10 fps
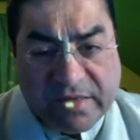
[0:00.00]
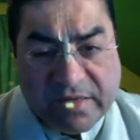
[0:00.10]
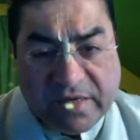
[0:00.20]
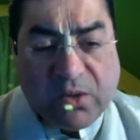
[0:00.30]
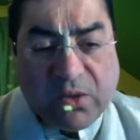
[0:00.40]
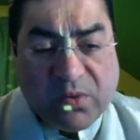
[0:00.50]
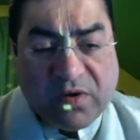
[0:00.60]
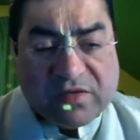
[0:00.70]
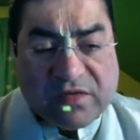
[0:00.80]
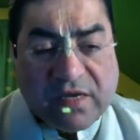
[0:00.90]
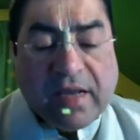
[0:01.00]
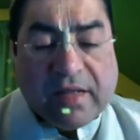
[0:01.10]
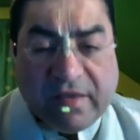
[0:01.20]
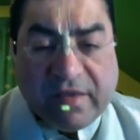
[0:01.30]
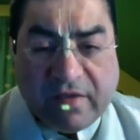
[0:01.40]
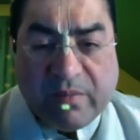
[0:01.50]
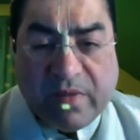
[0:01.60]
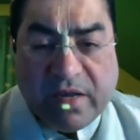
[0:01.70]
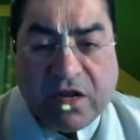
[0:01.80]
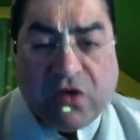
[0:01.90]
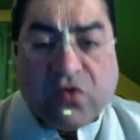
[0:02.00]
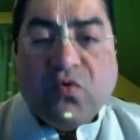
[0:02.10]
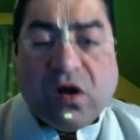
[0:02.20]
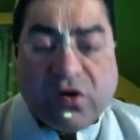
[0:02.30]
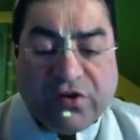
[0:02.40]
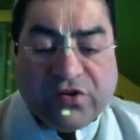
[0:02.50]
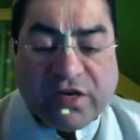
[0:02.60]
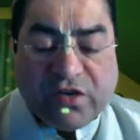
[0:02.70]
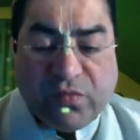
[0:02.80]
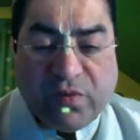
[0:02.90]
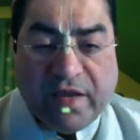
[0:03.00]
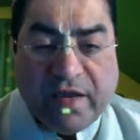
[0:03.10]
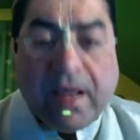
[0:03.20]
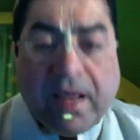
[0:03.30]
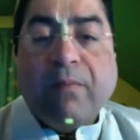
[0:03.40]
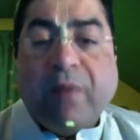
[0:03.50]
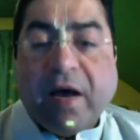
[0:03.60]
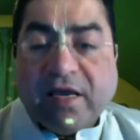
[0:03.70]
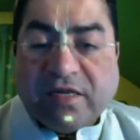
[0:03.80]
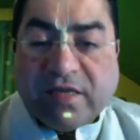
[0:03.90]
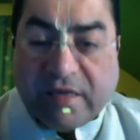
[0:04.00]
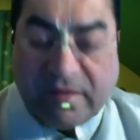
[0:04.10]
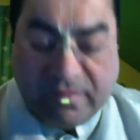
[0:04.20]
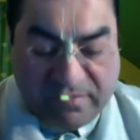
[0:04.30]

In other words, these are men who are going to accumulate piety.